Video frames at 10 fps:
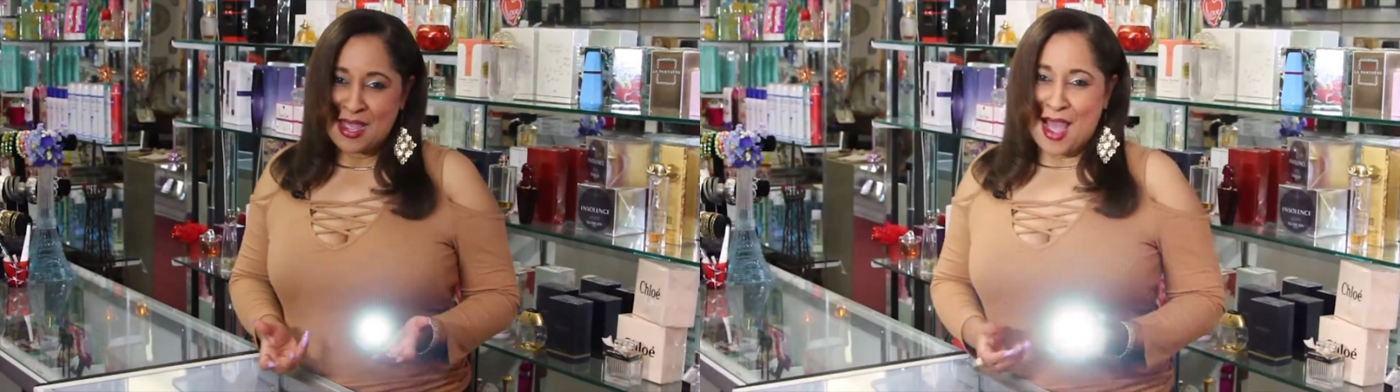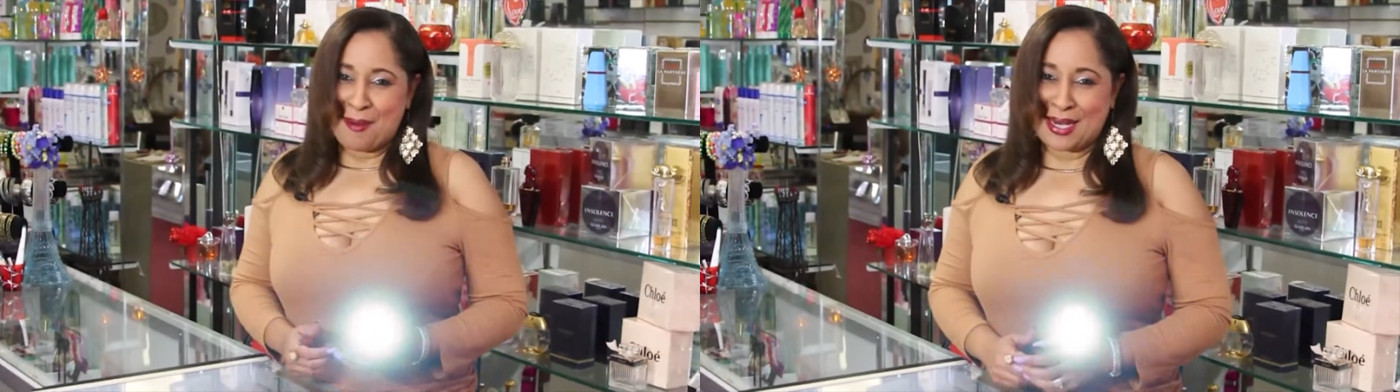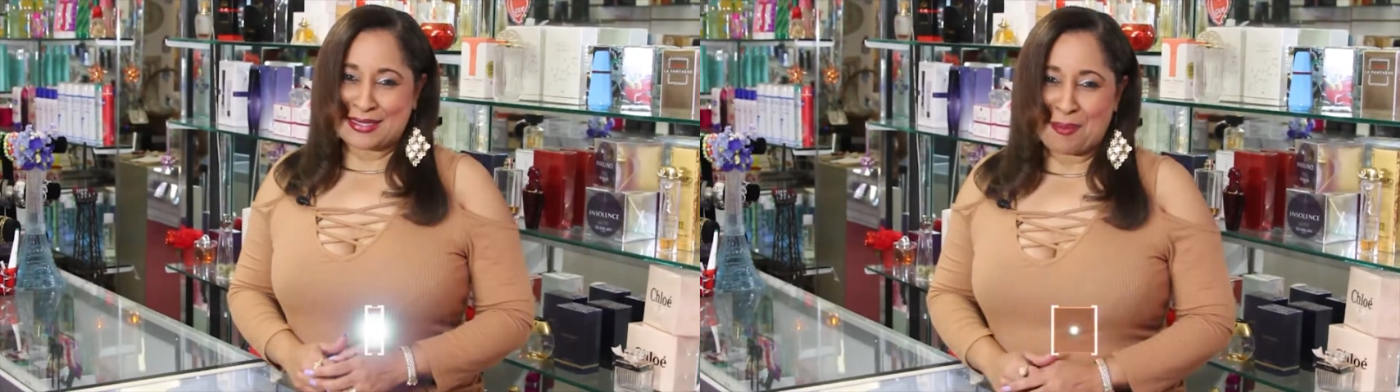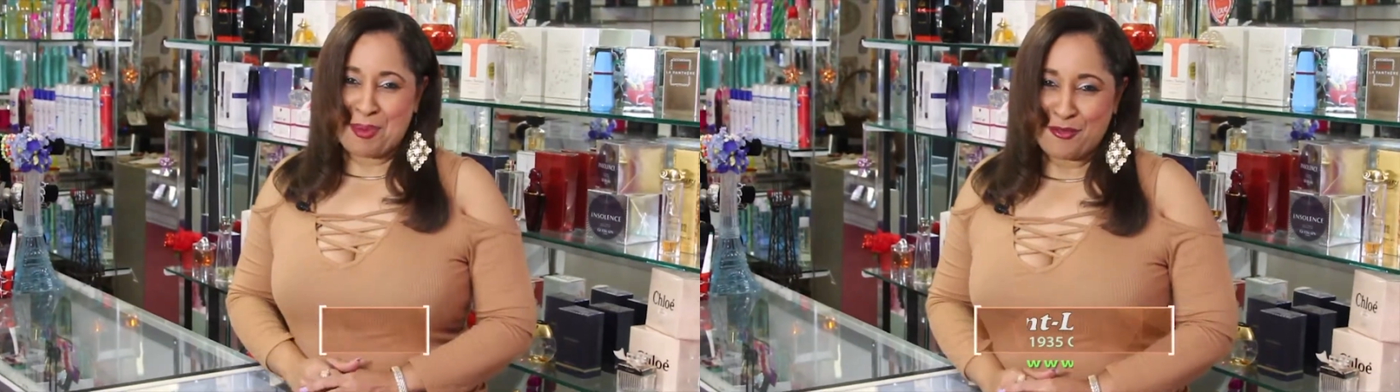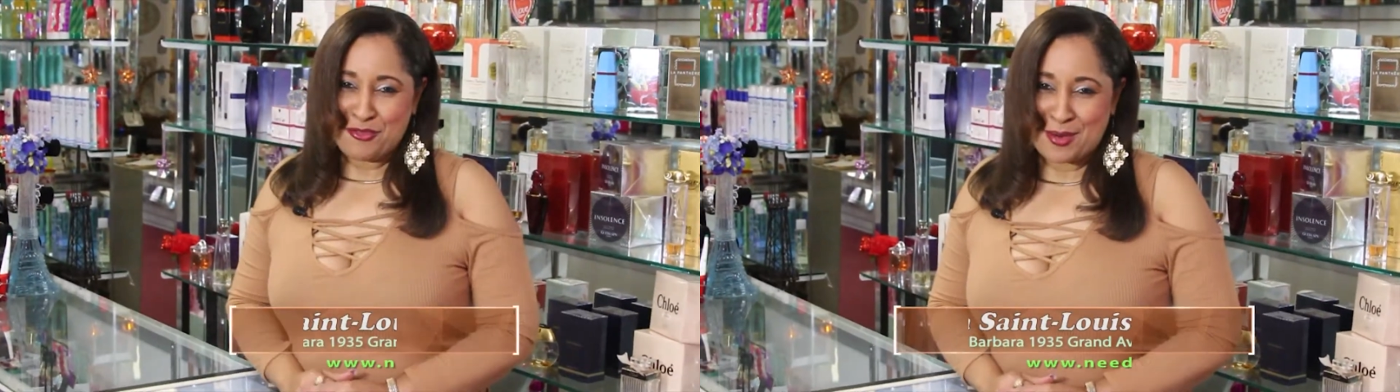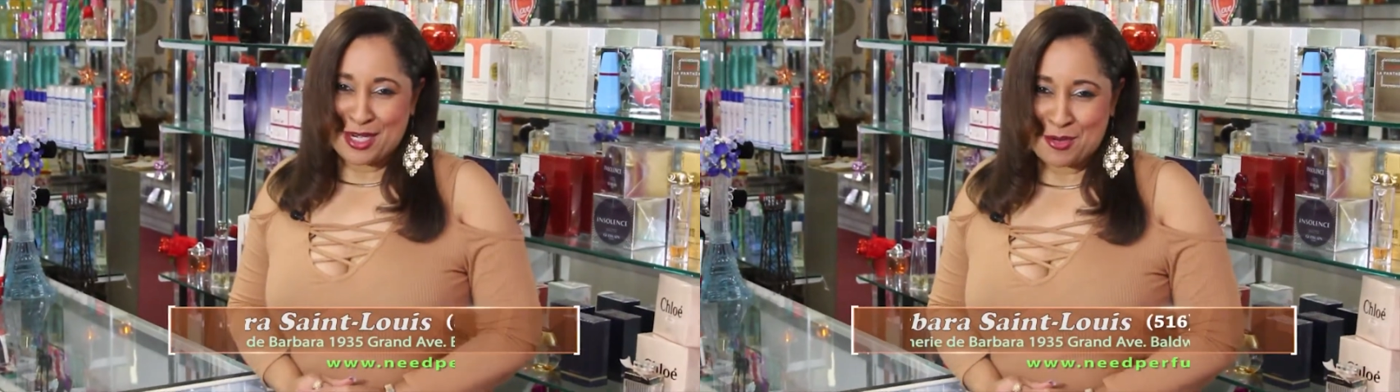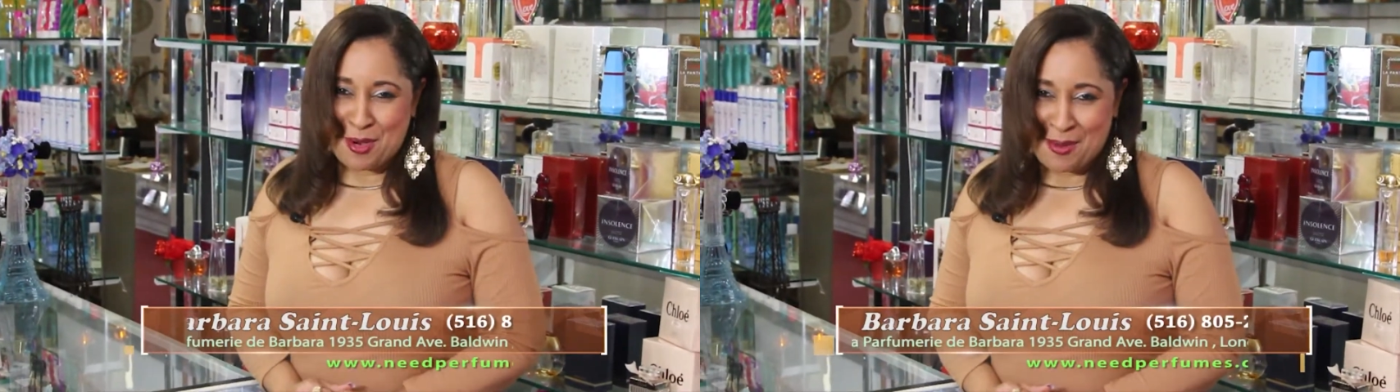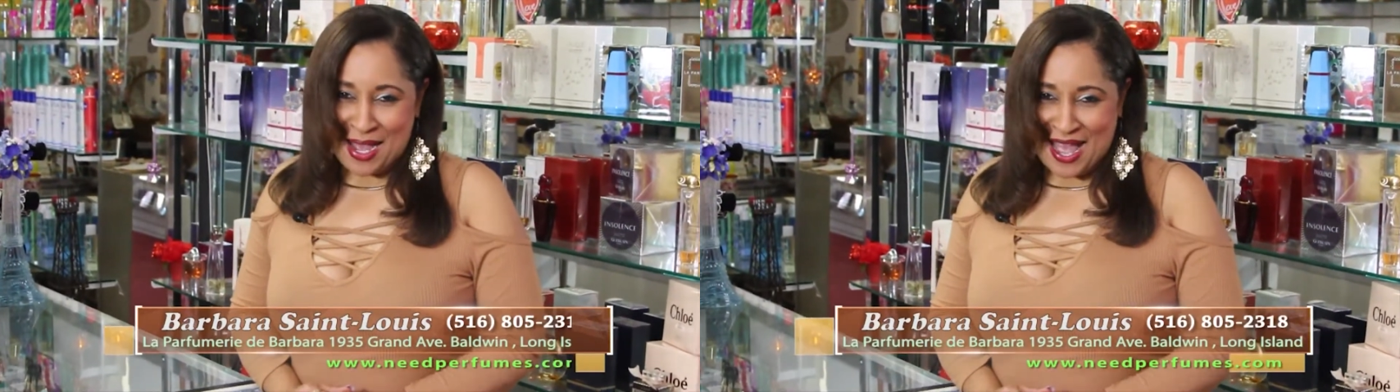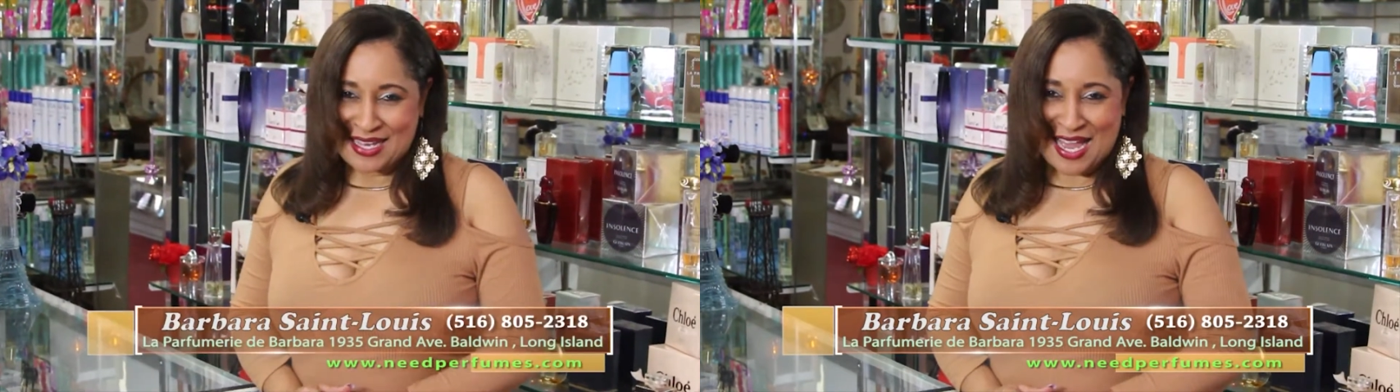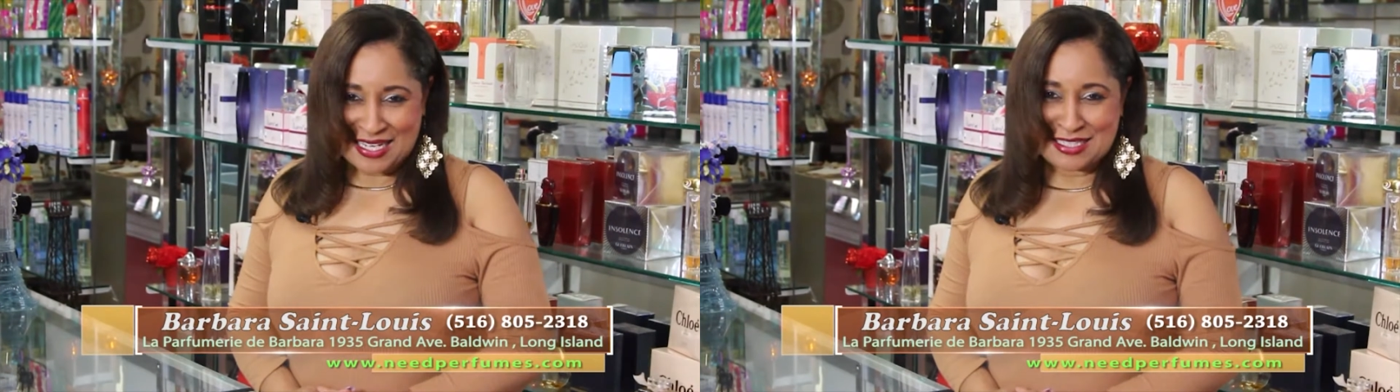I'm at La Parfumerie de Barbara,
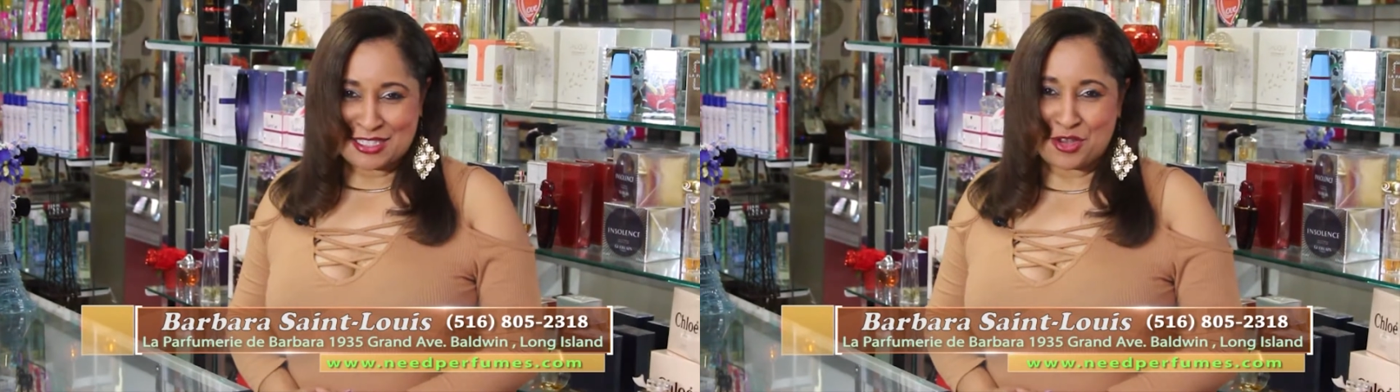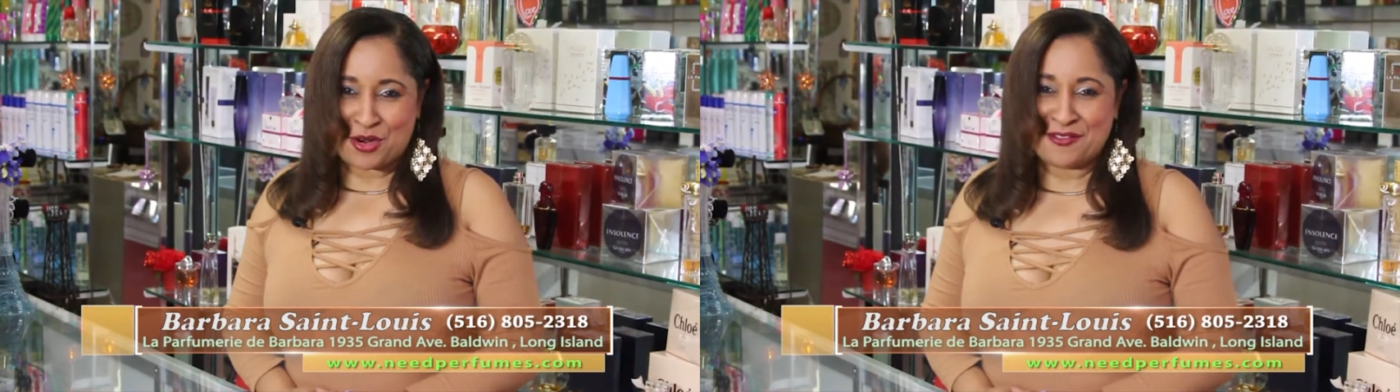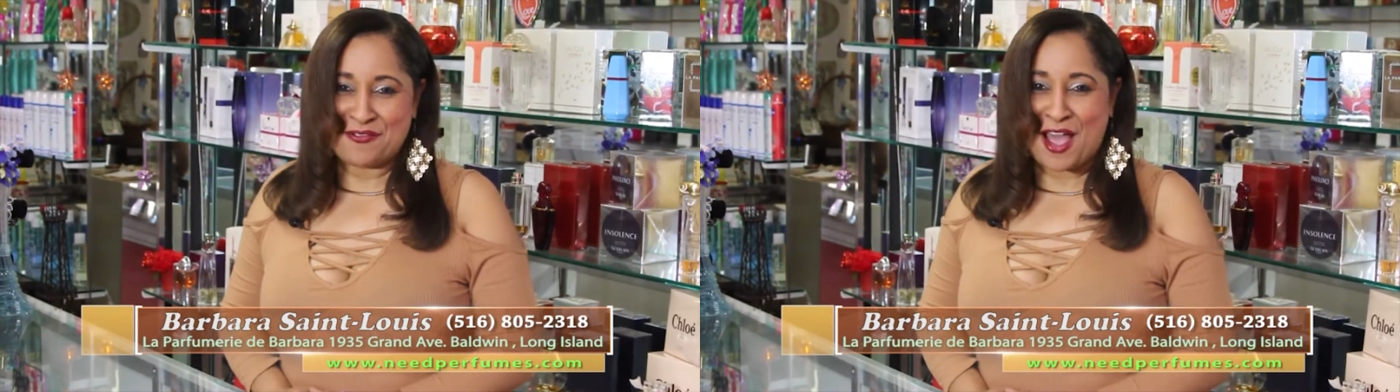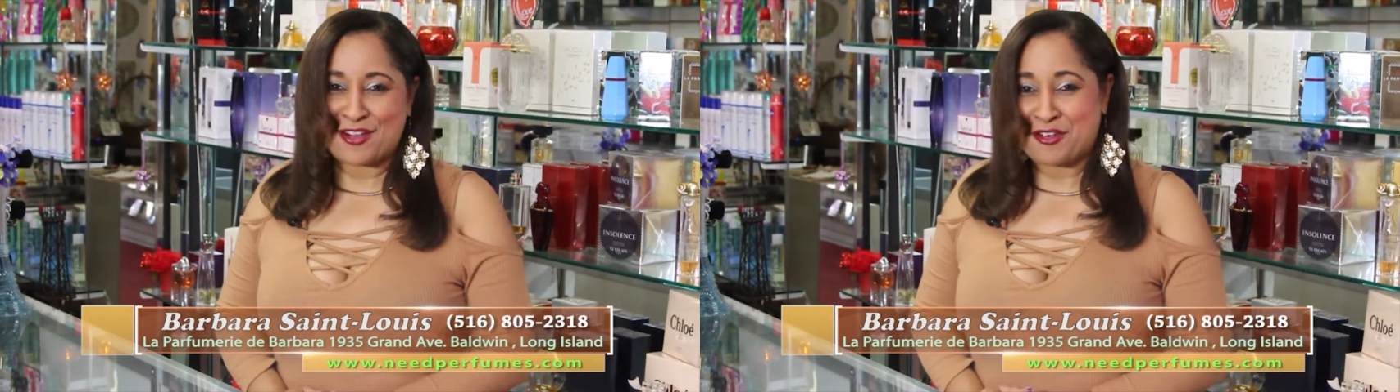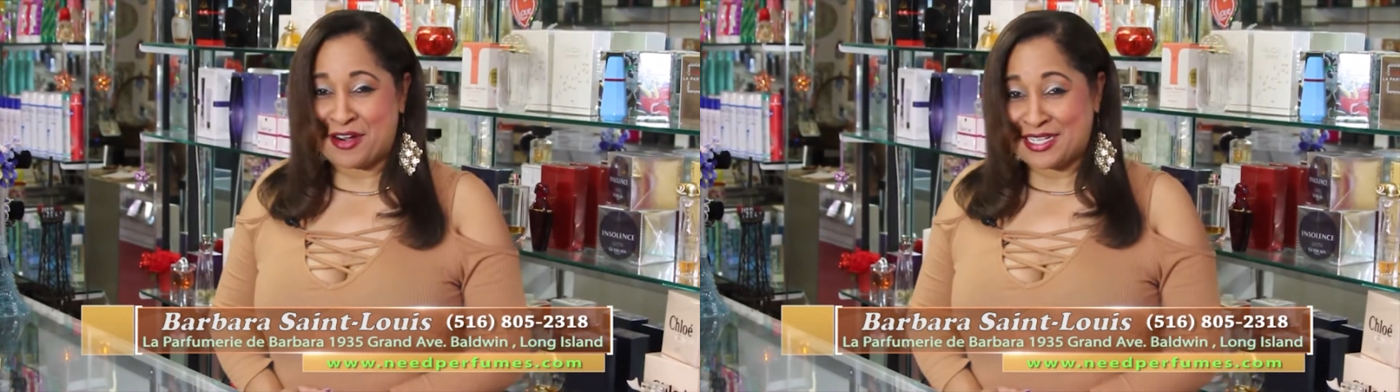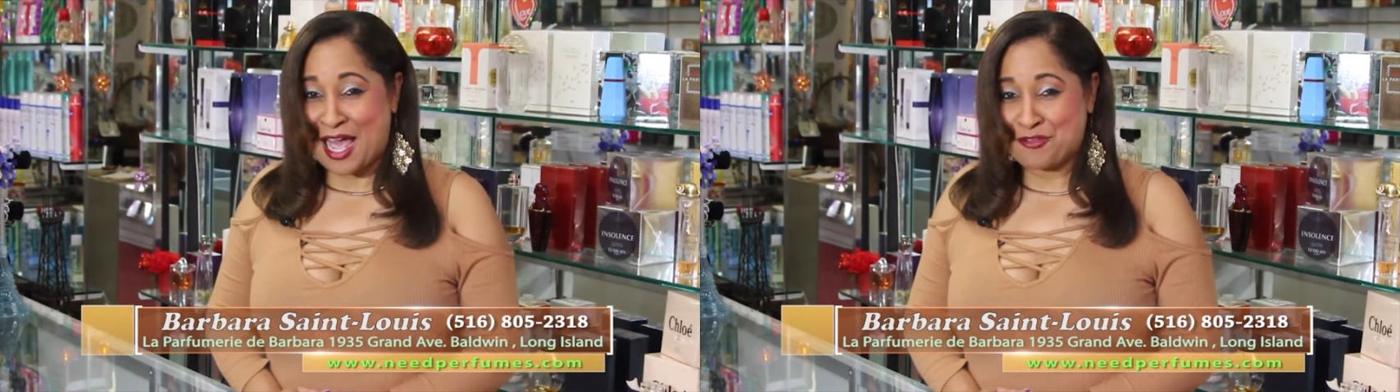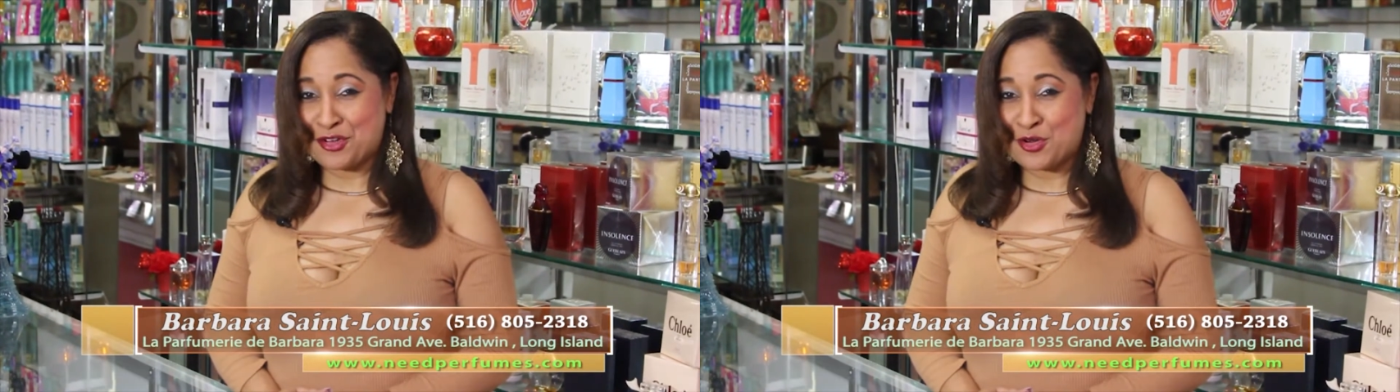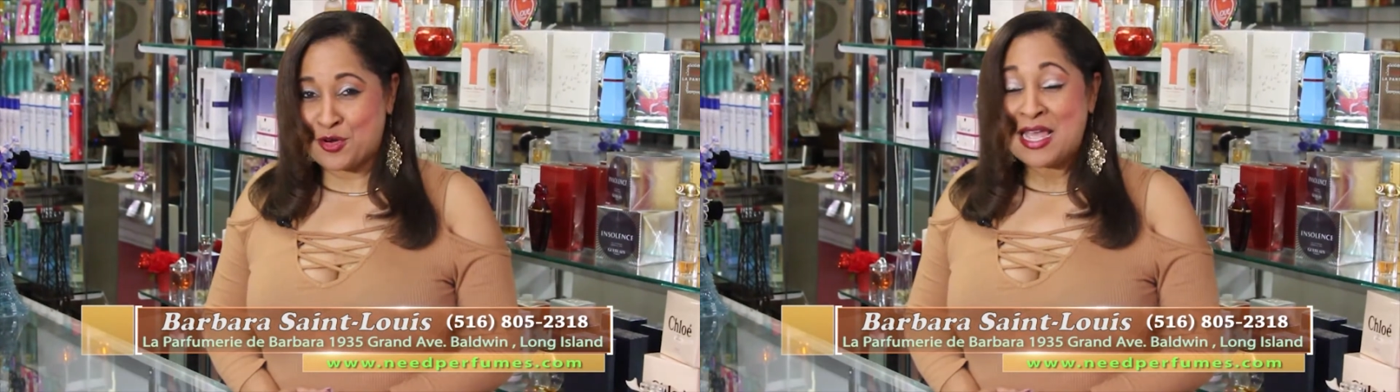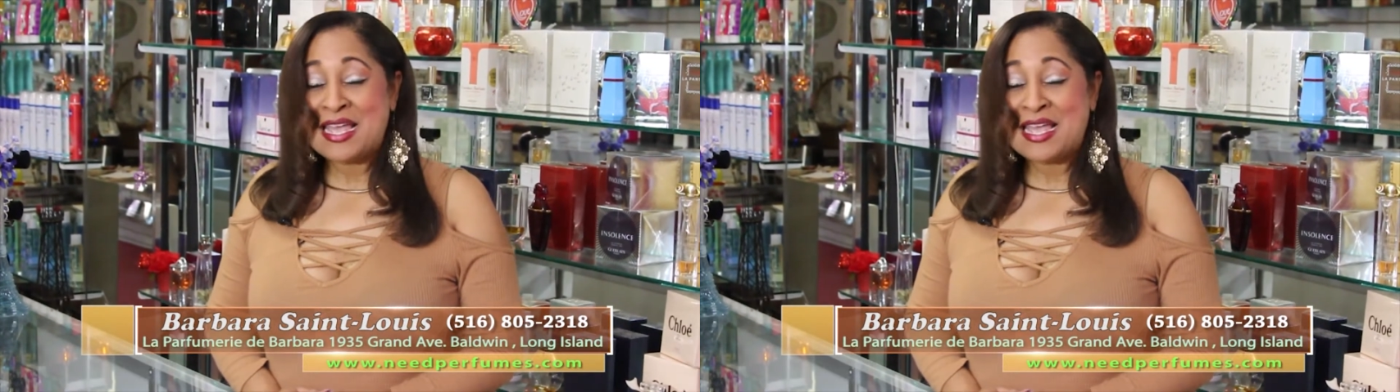1935 Grand Avenue